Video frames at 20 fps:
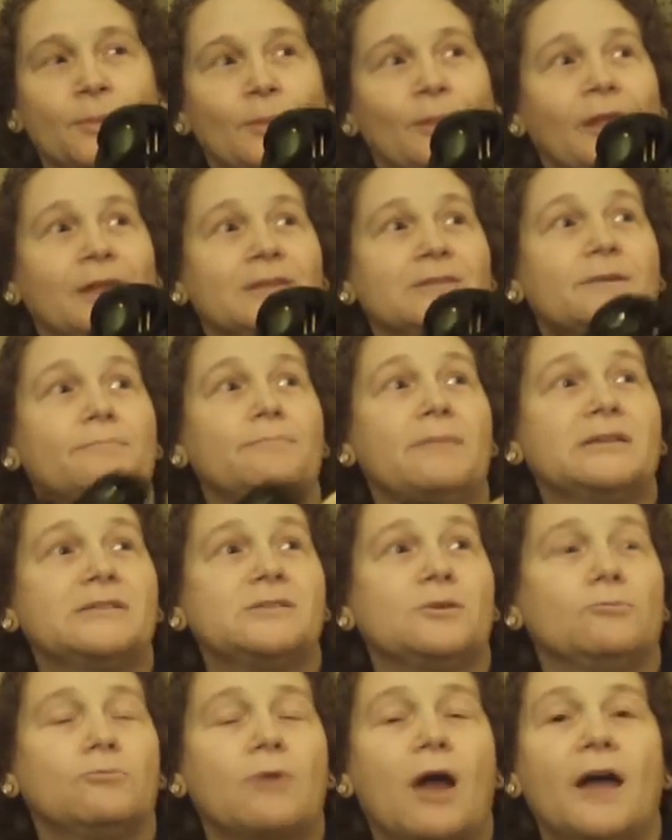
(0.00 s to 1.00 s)
That's a
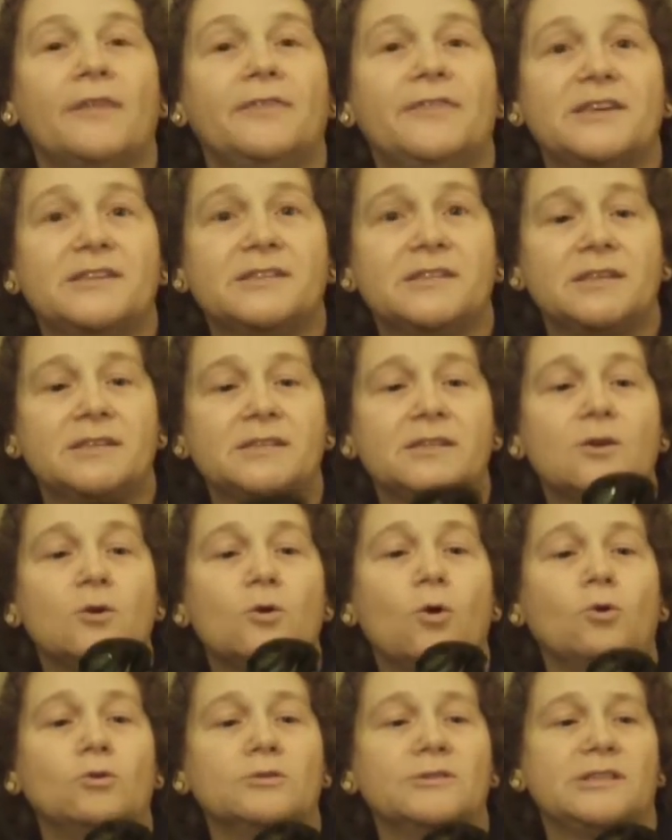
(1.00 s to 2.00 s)
muscle rod. This is the
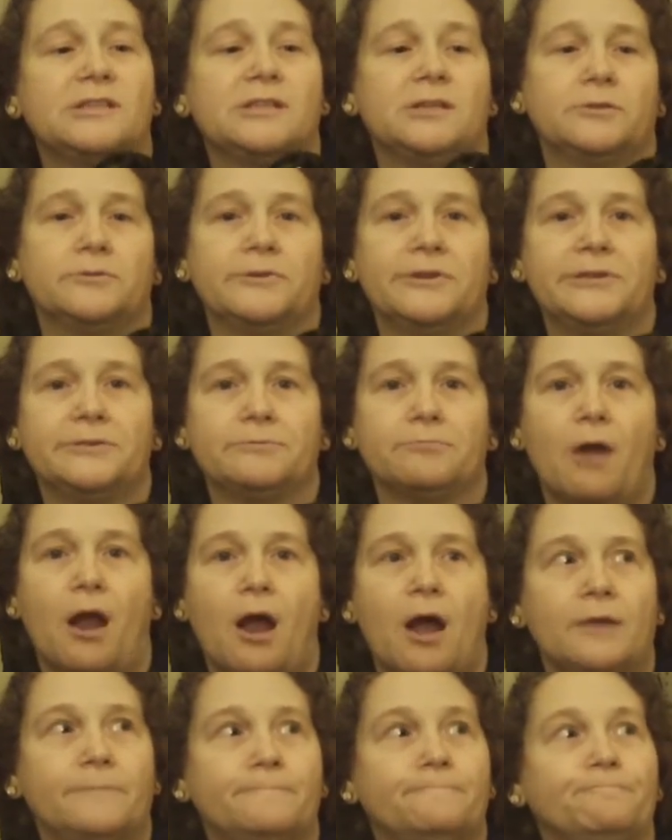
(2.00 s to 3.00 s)
Gold Series
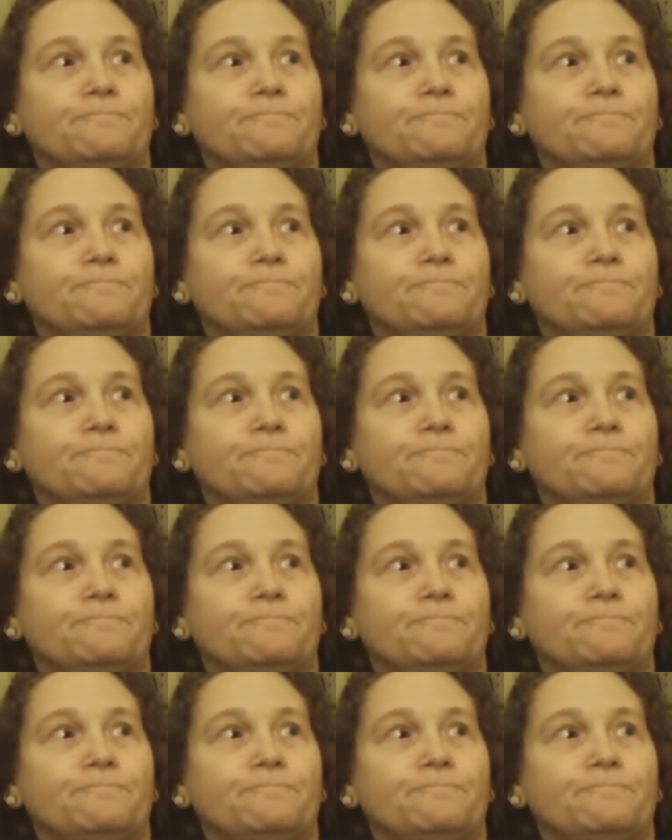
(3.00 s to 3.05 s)
rod.